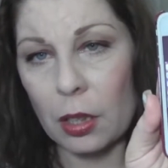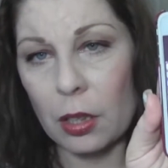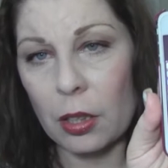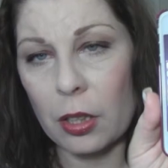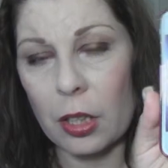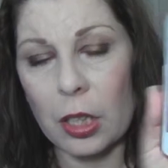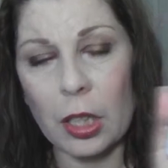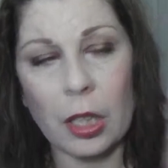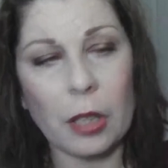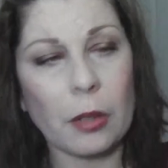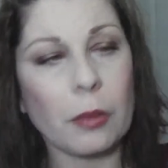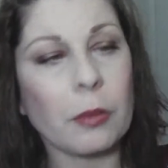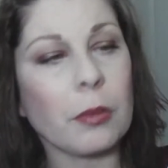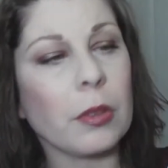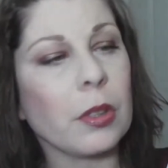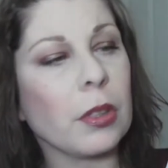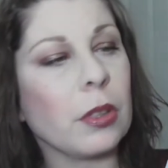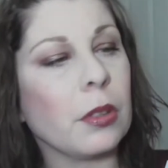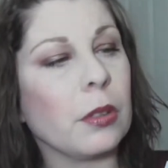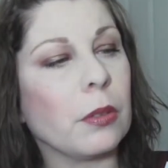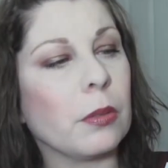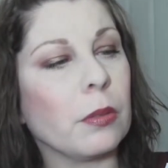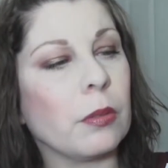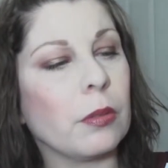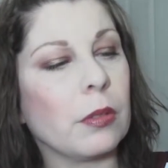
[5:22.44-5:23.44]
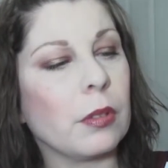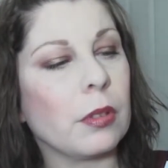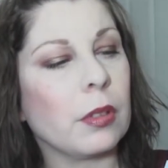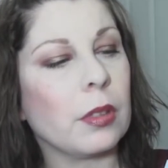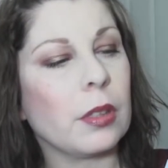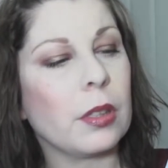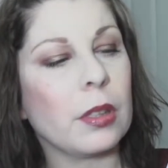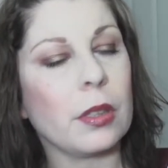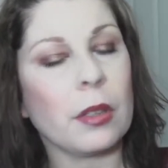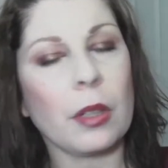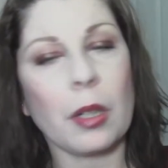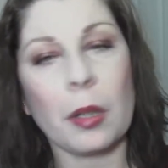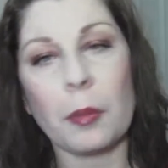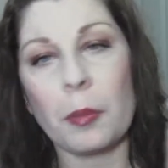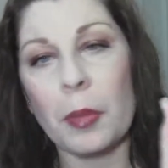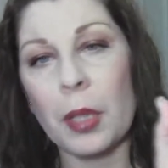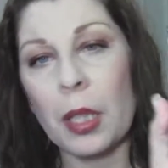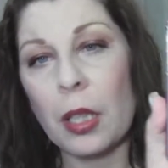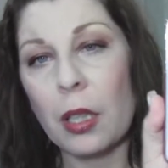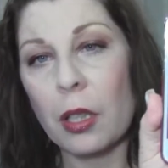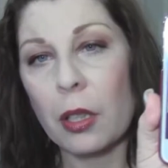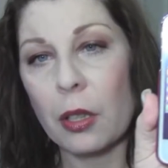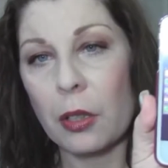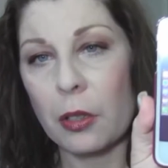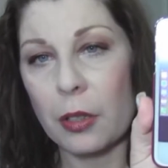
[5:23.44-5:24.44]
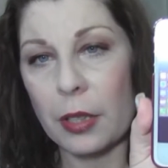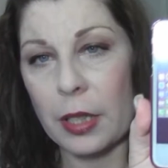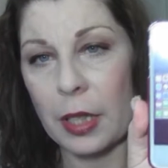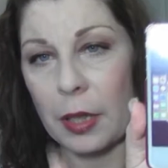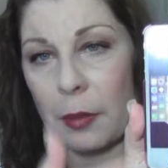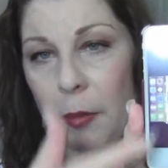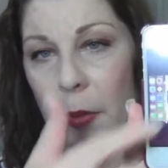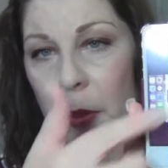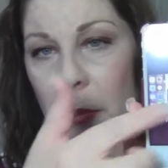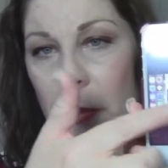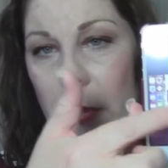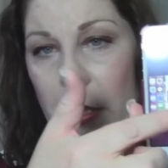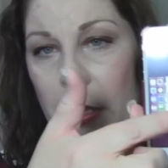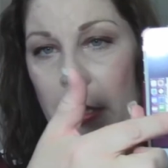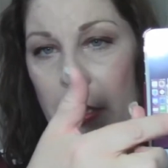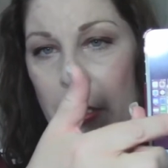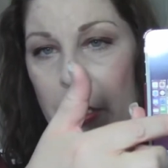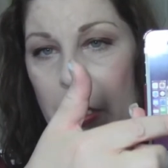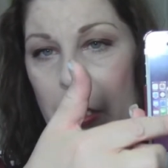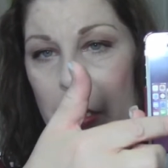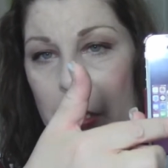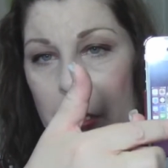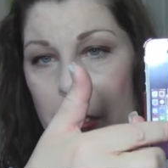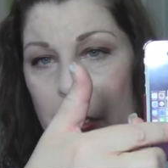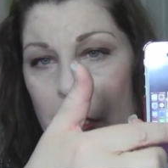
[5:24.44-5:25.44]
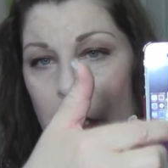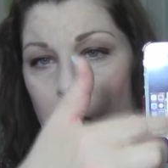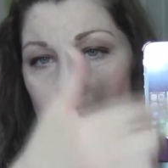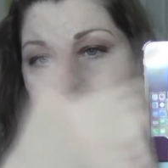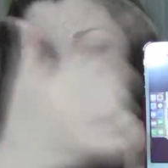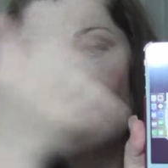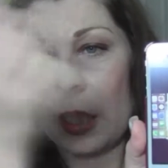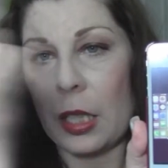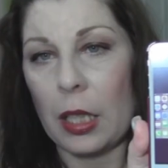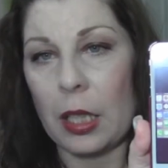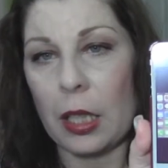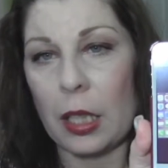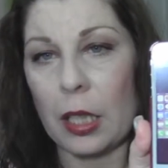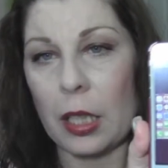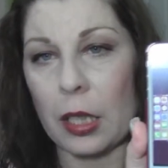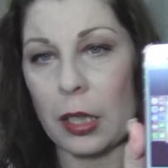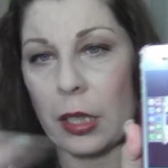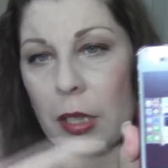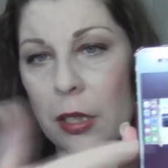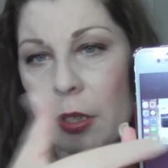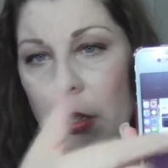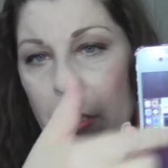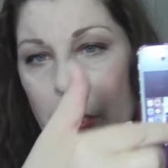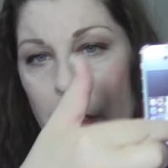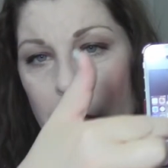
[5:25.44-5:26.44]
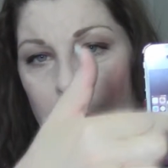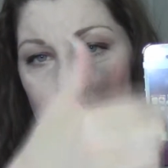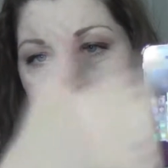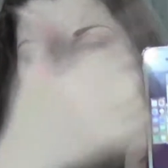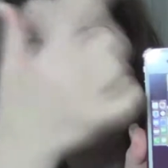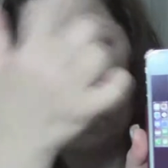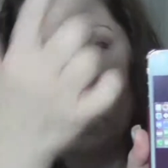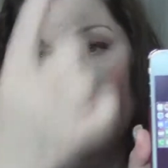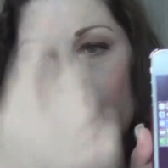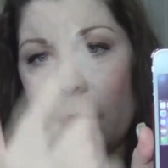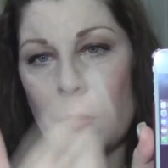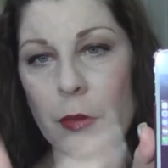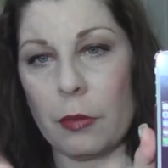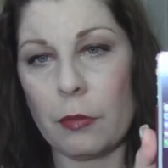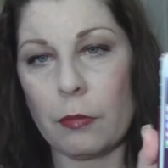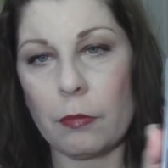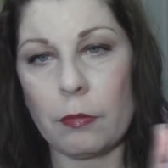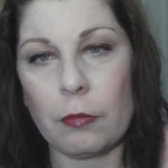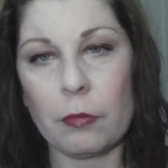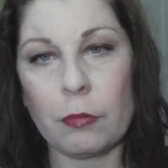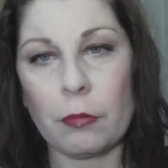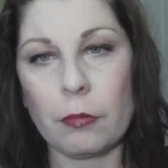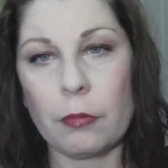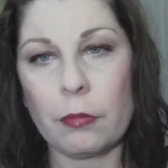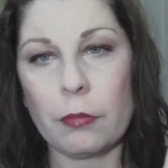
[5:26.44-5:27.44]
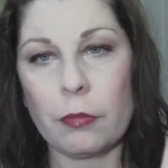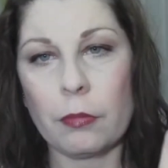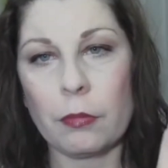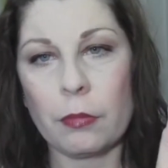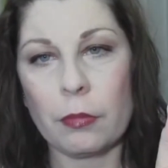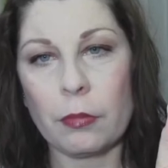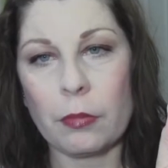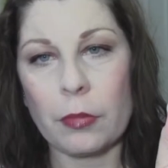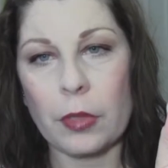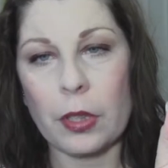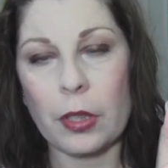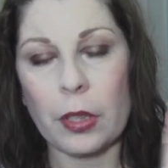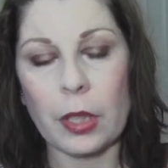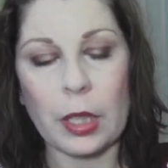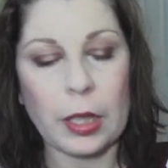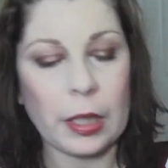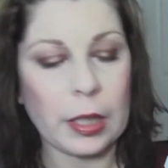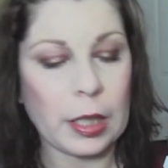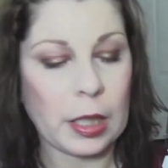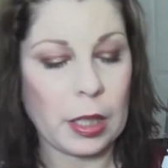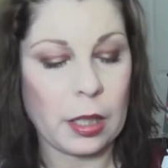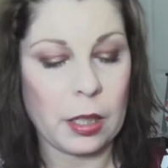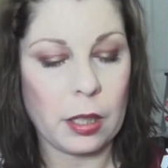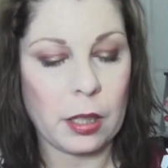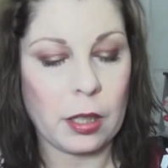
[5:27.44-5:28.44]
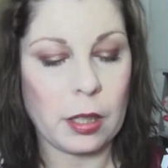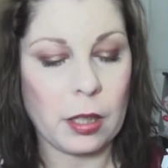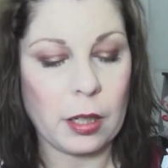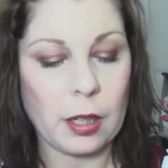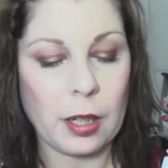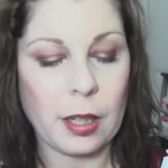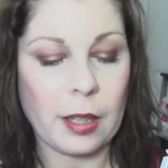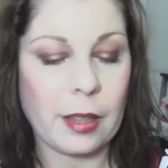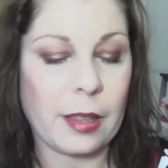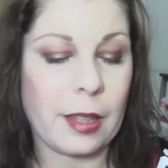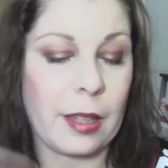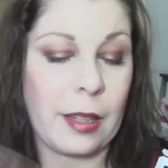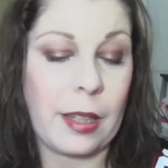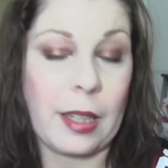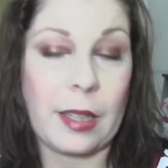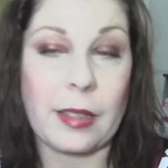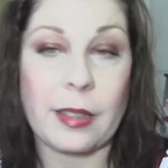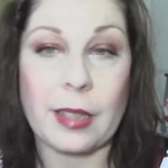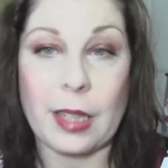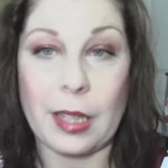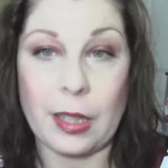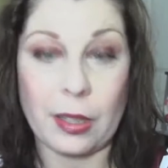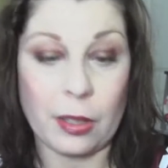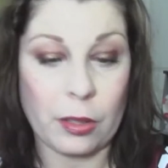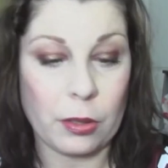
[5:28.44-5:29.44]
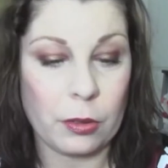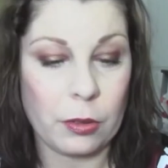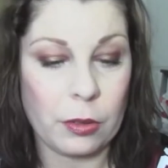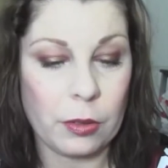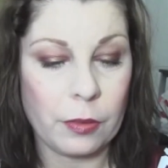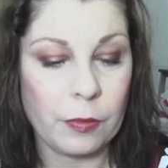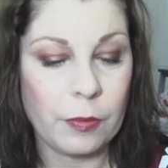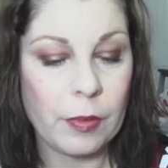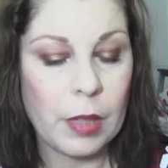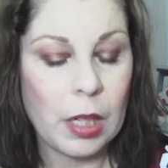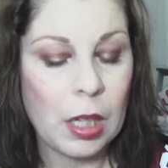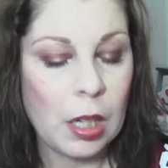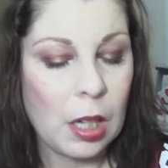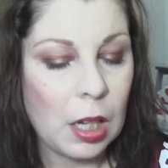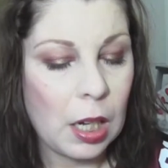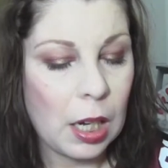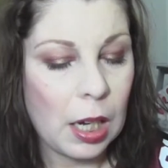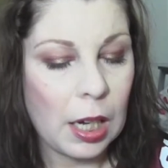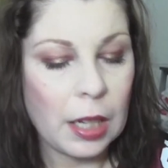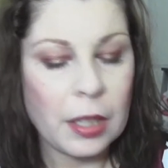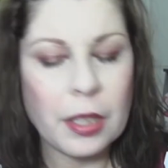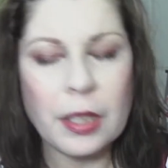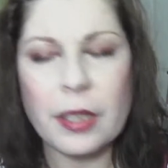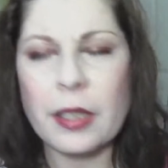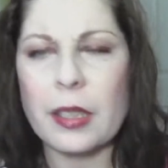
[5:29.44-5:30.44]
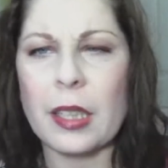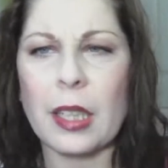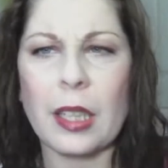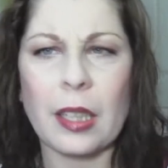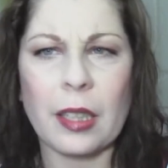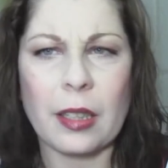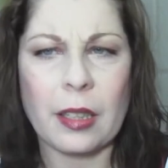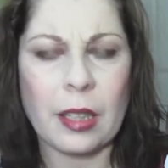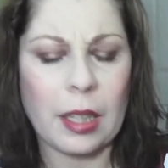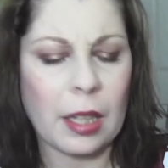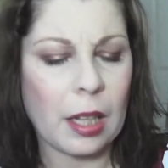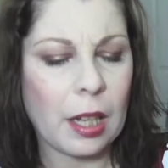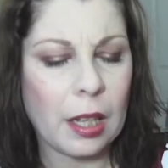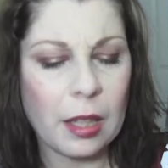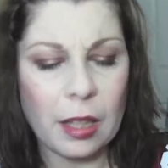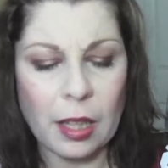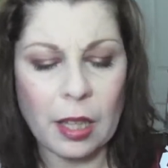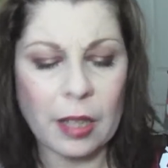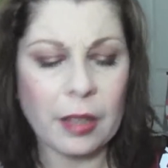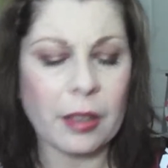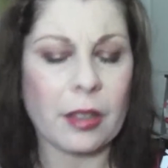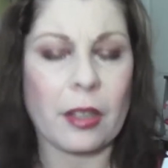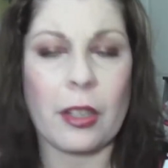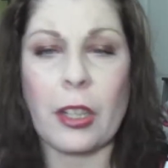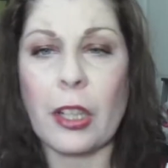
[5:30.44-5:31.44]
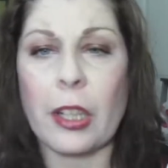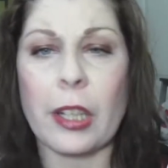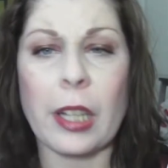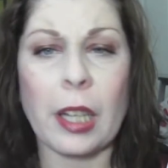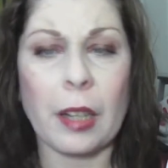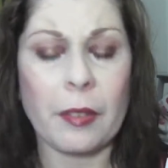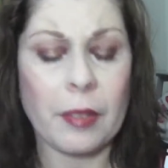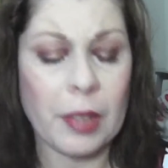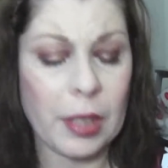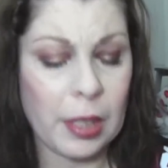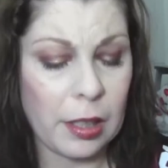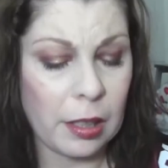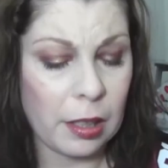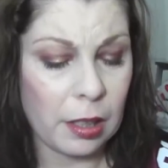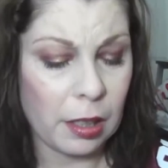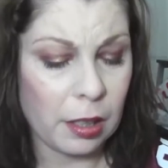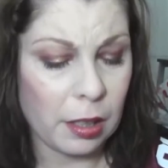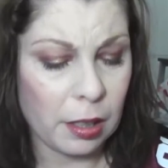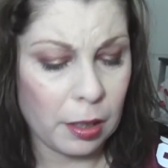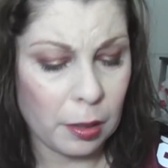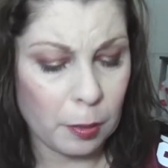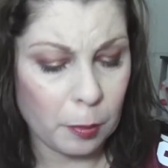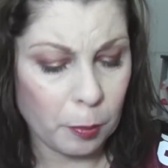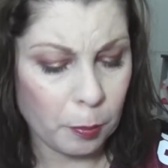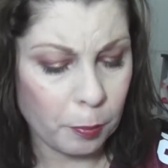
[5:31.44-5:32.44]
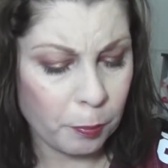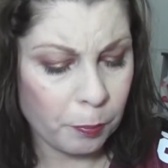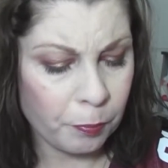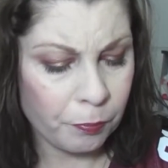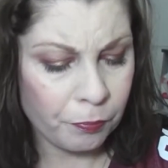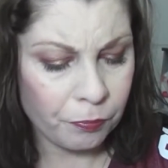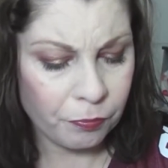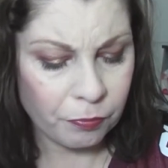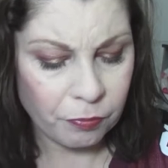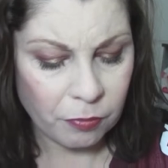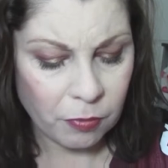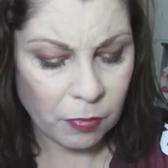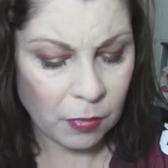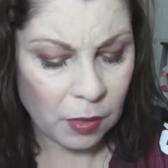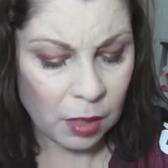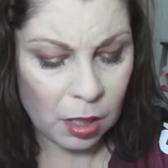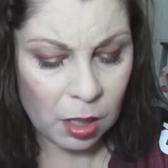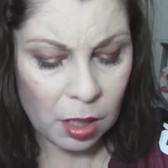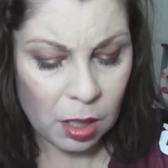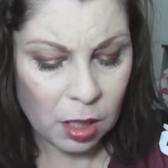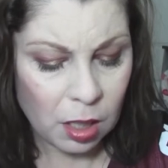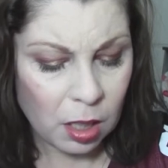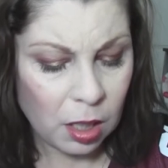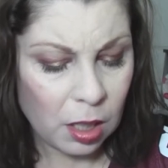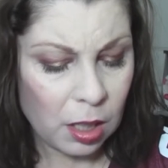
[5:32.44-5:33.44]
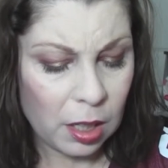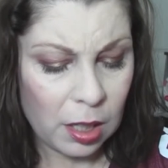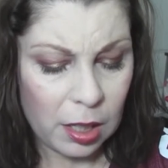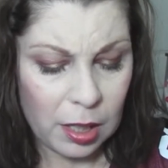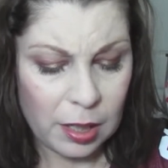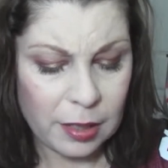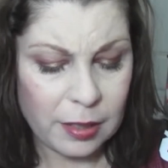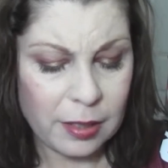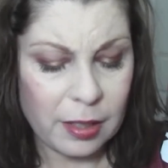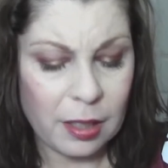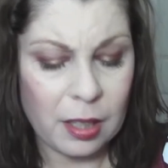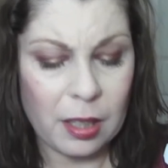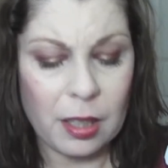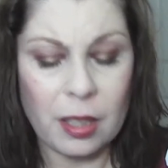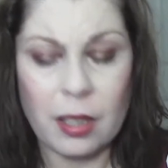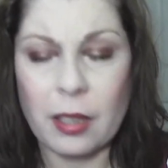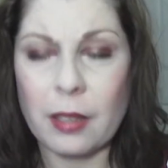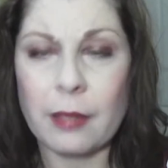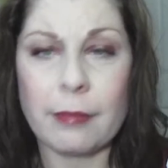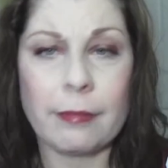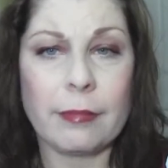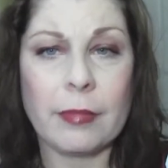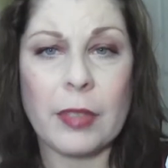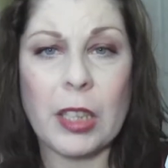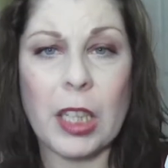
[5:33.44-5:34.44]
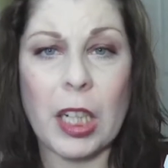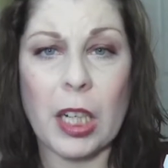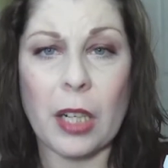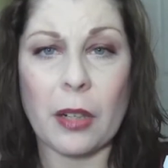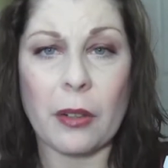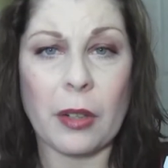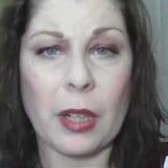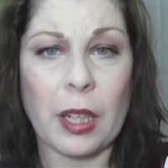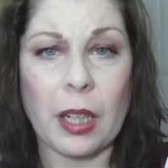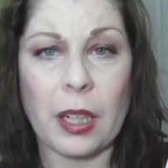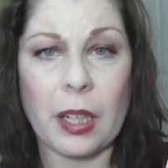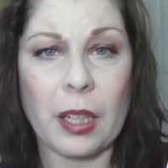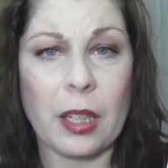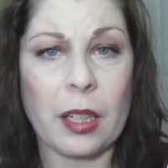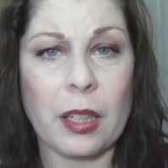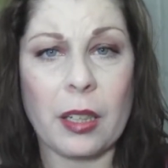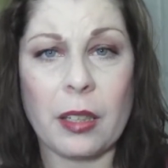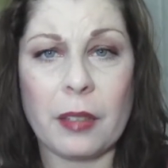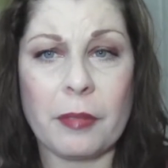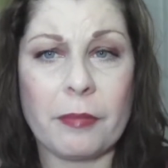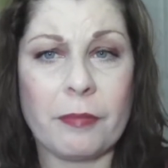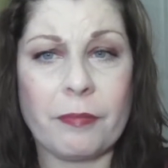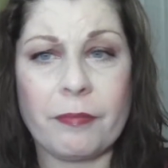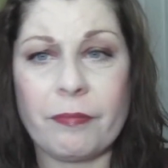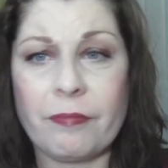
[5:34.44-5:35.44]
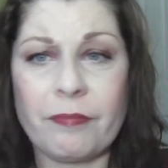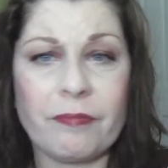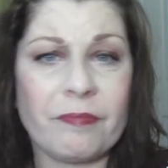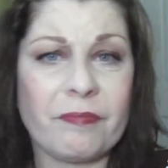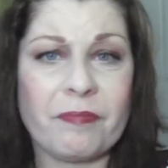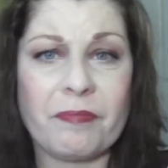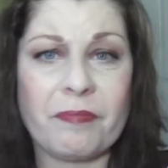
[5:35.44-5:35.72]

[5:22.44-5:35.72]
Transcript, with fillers: you know, when you do up, of course I have my messages and I can just do like that. And I think that's kind of cool. I just kind of like, I like the look of it. Um, it's not, you know, any